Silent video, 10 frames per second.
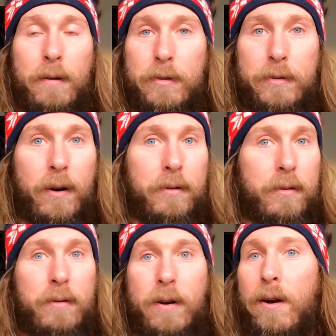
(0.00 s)
start
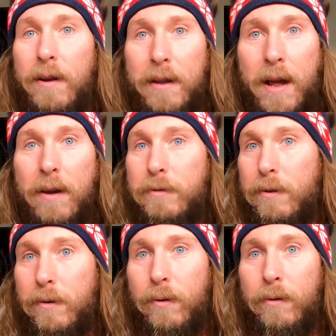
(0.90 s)
calling out
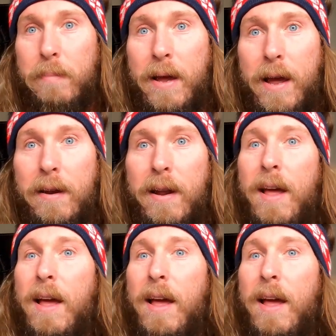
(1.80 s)
to the old man,